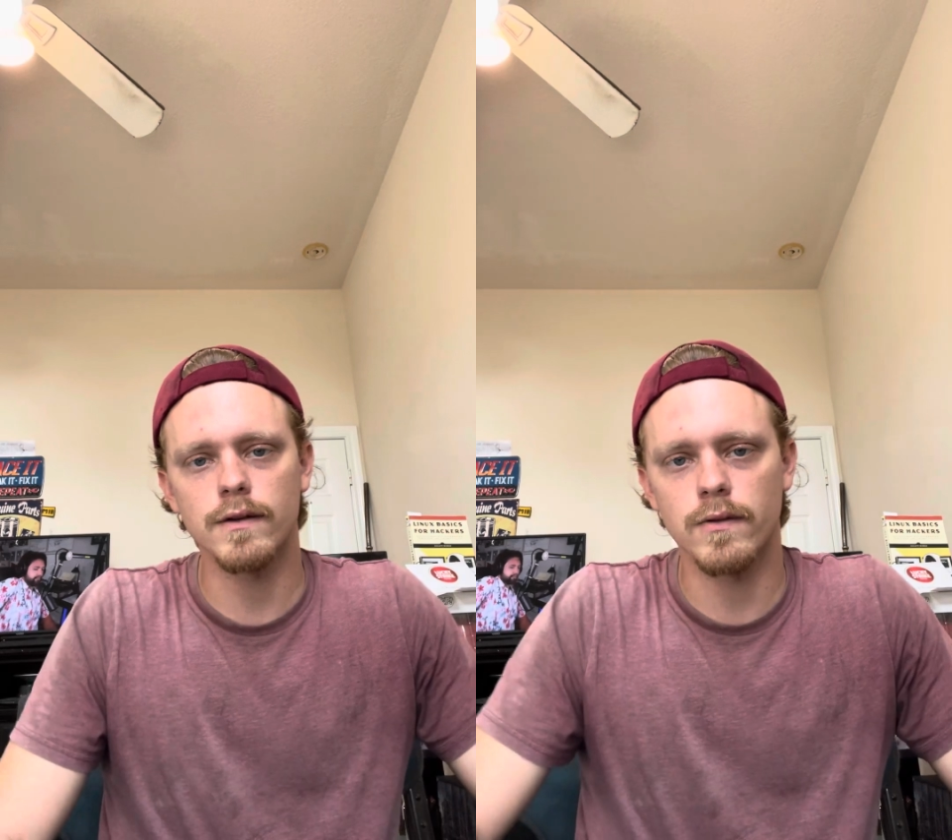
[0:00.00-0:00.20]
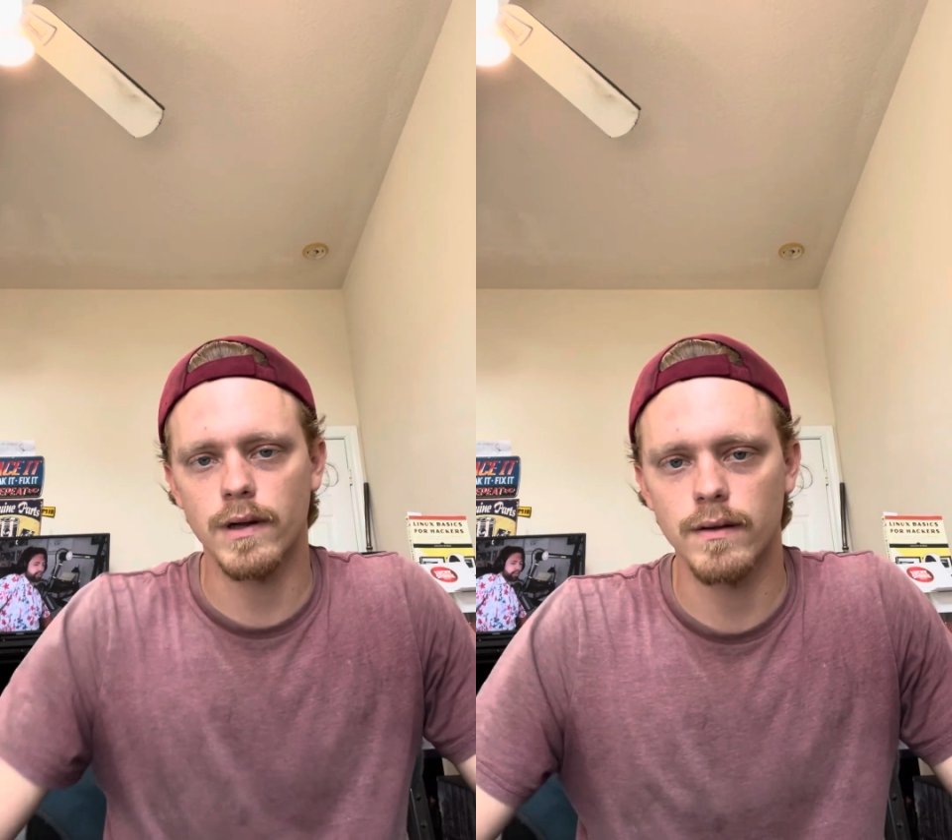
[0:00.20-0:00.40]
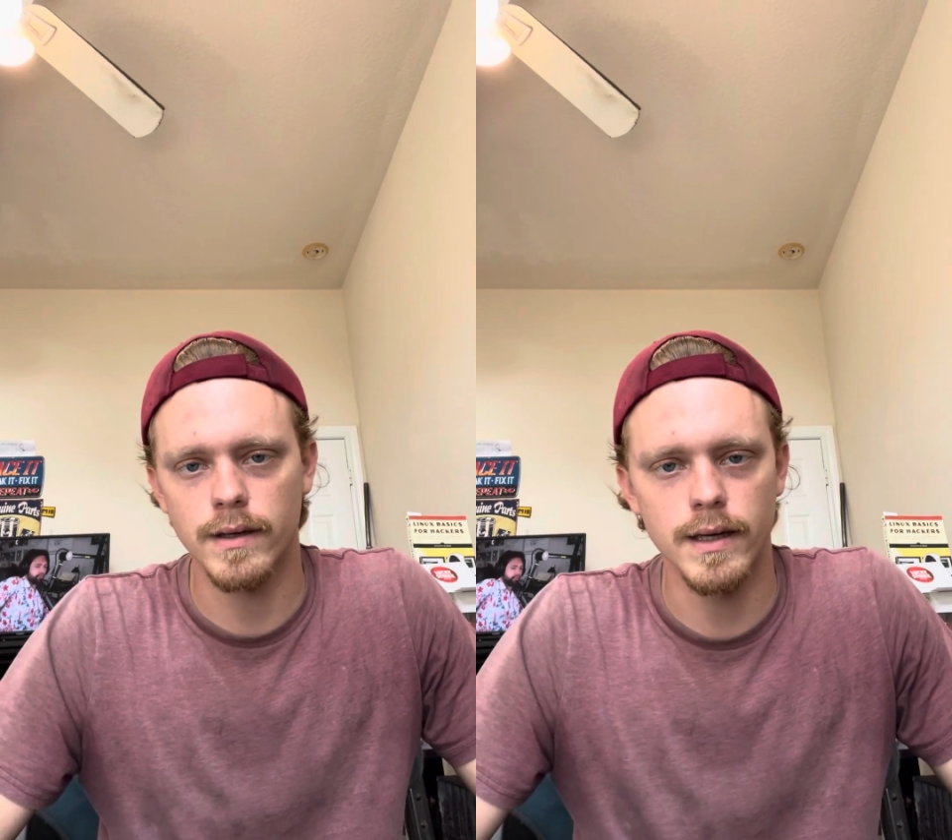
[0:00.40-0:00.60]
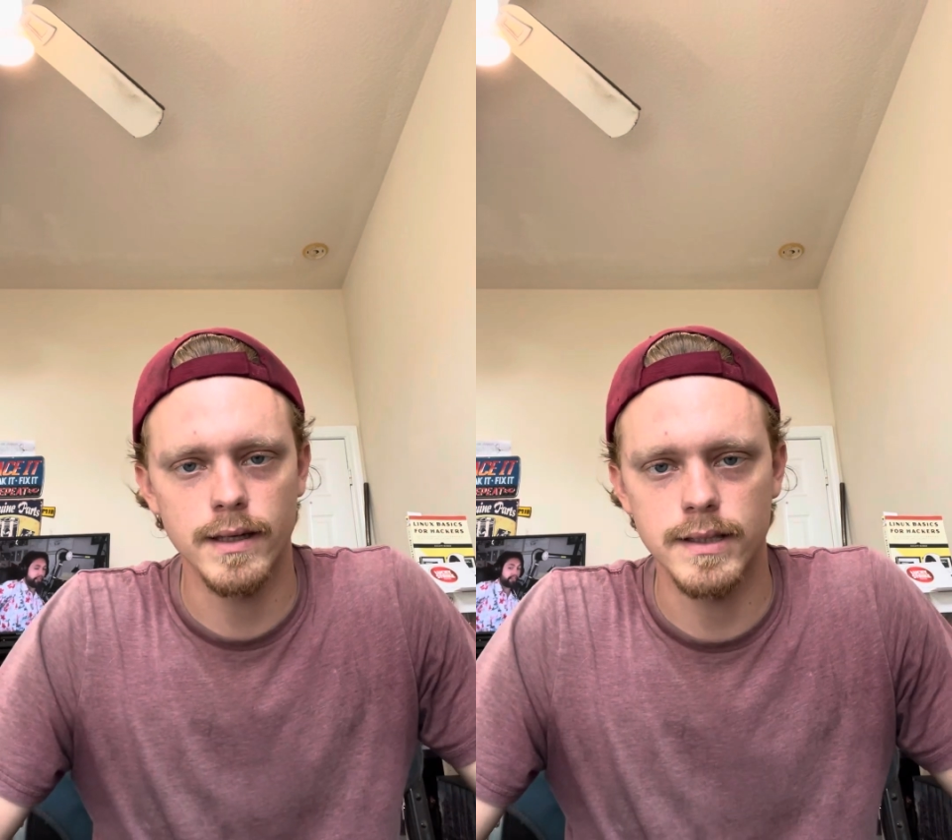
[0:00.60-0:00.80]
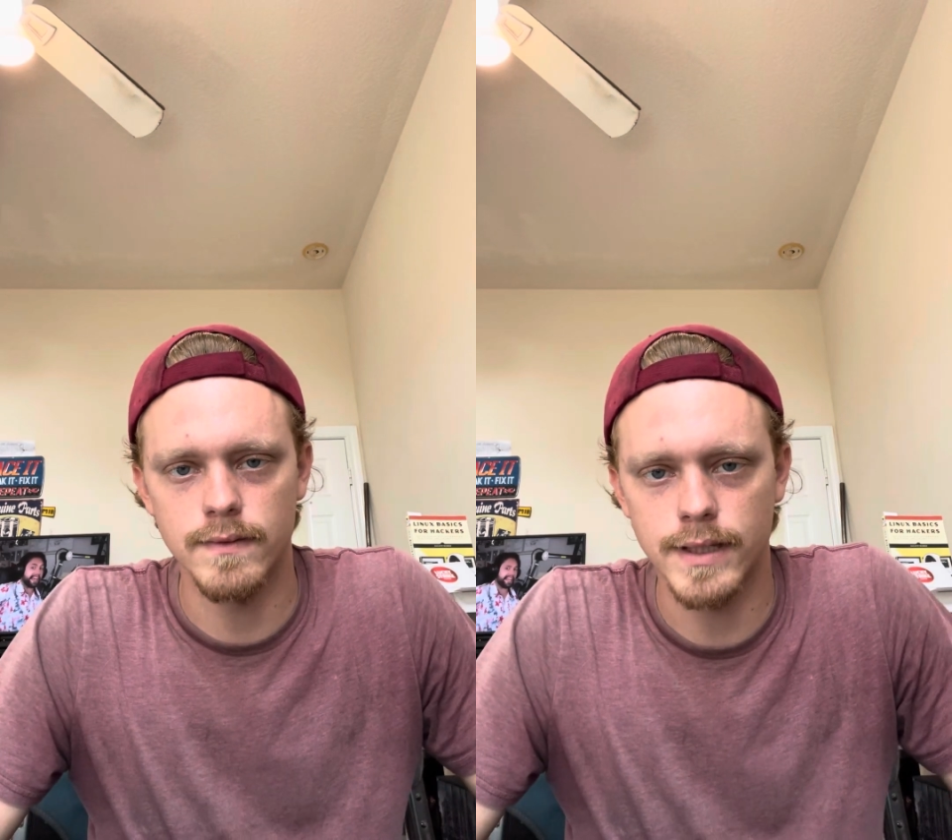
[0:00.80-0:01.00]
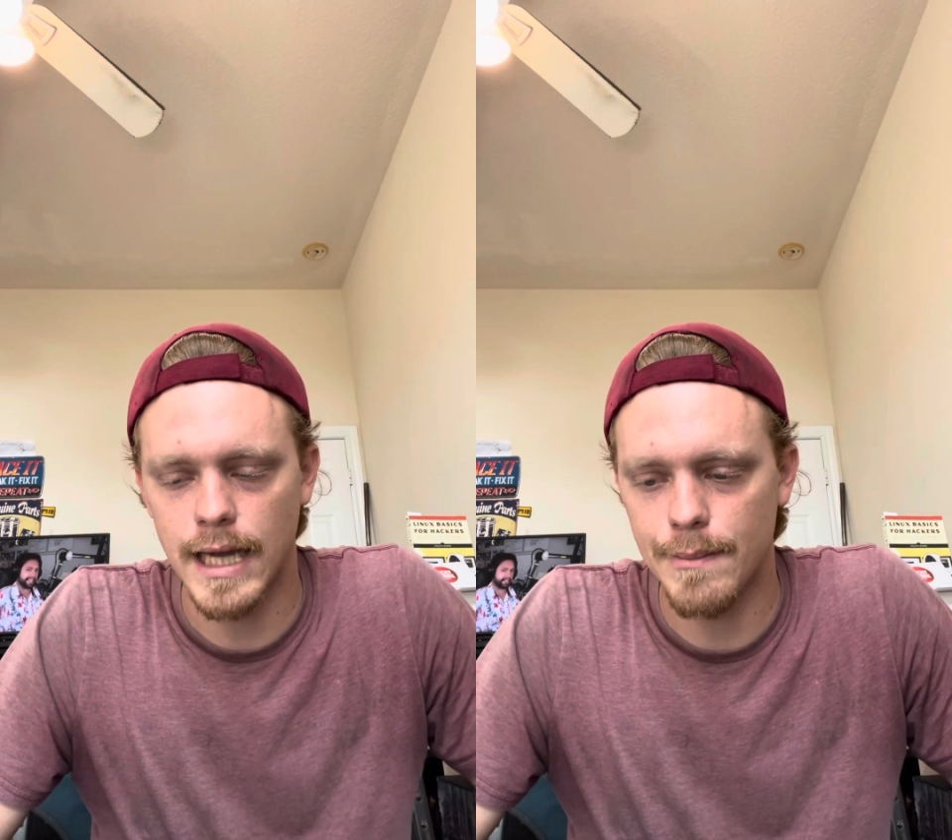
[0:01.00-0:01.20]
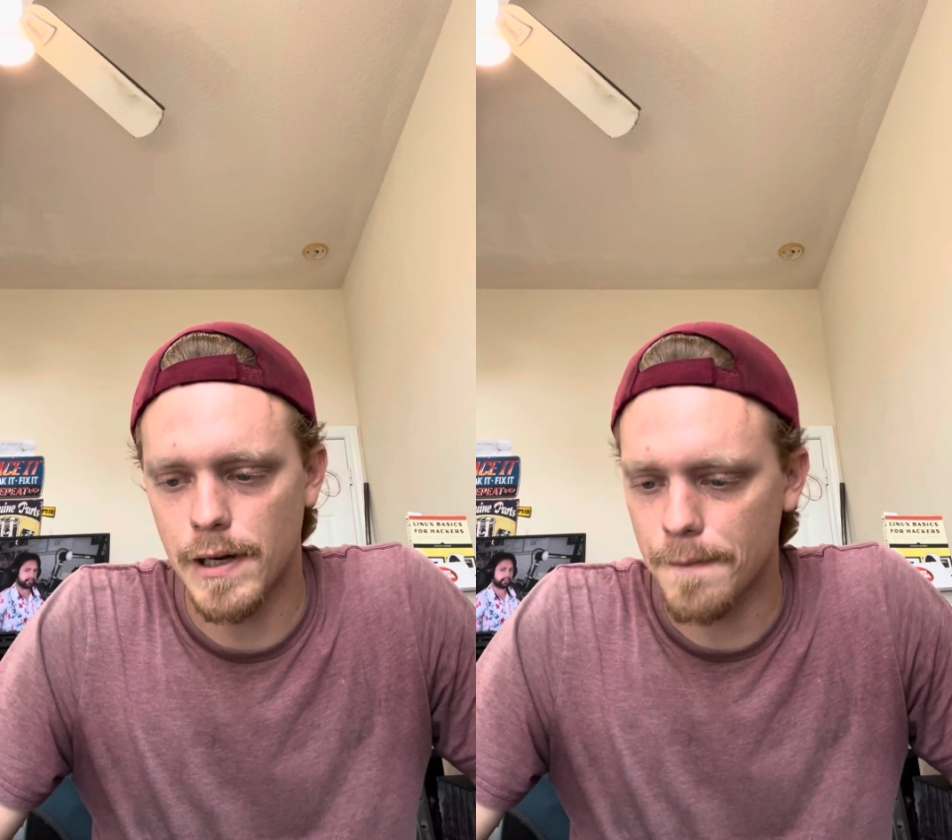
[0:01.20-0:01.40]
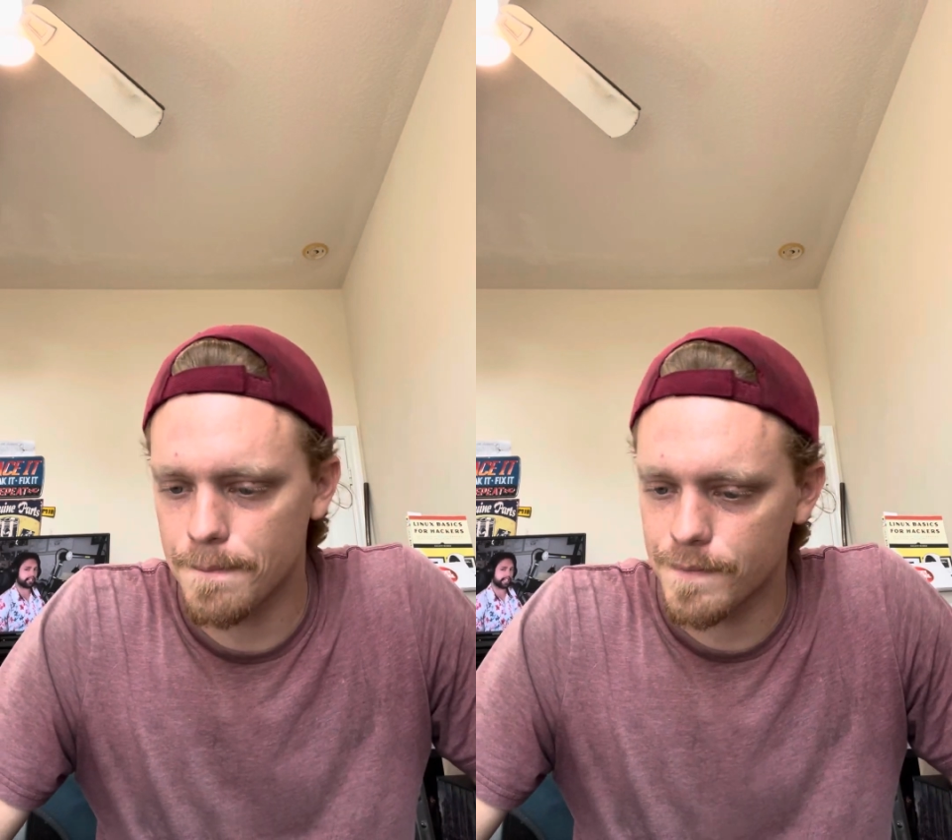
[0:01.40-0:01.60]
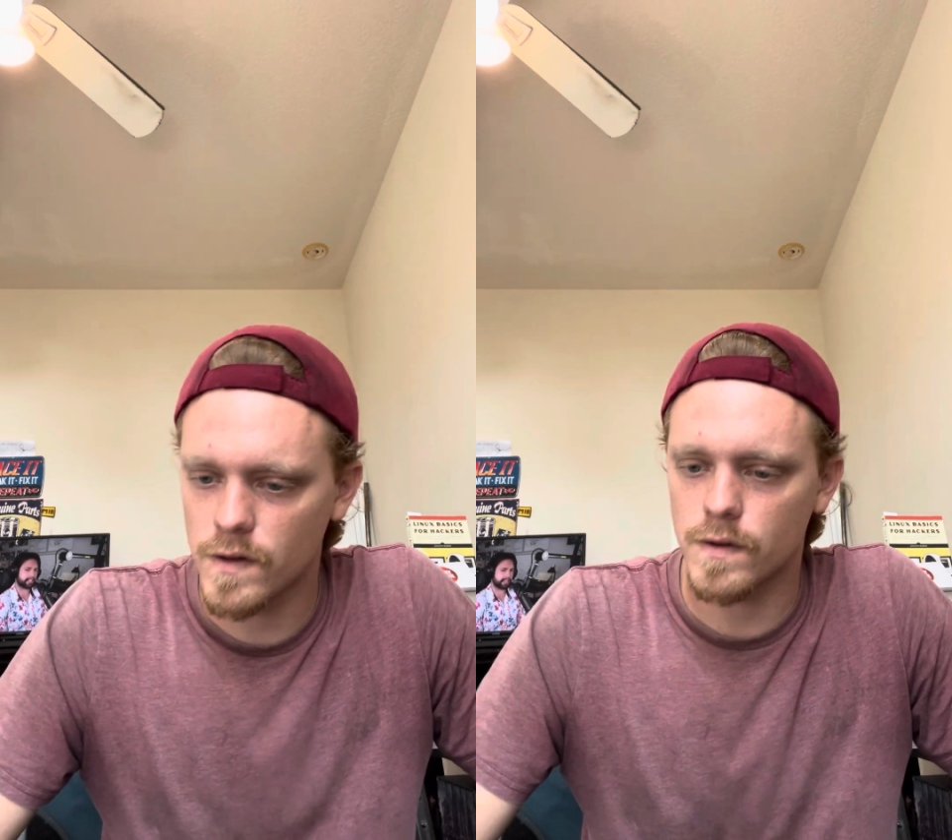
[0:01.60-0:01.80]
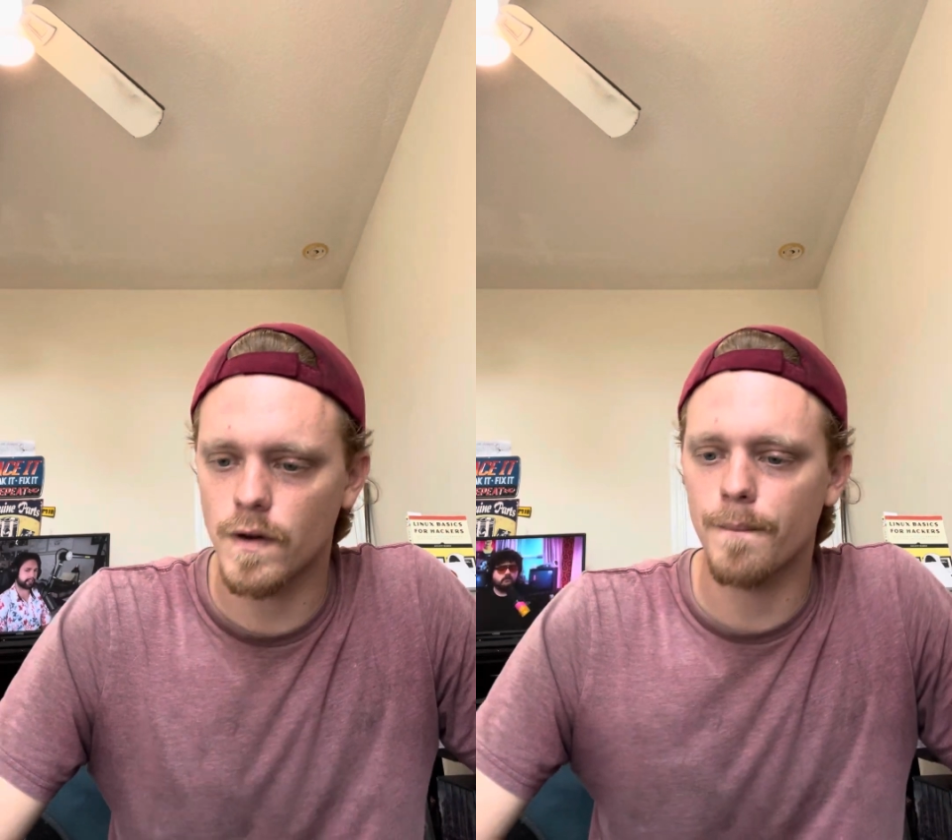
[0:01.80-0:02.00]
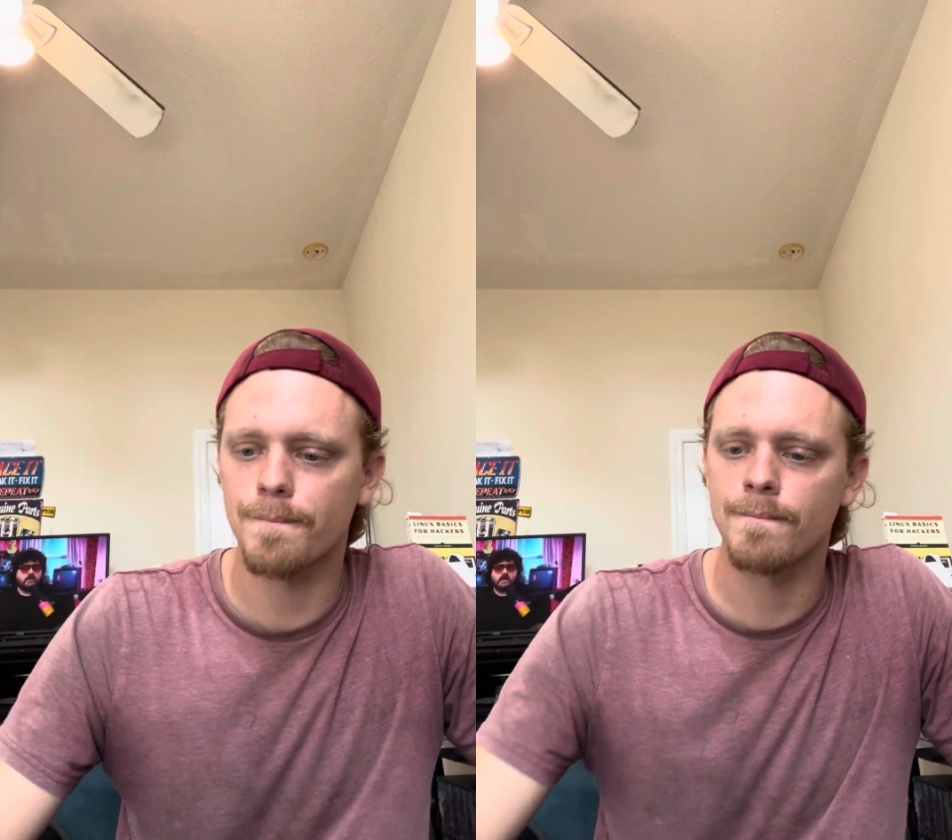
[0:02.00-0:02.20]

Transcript: 43X even came out. So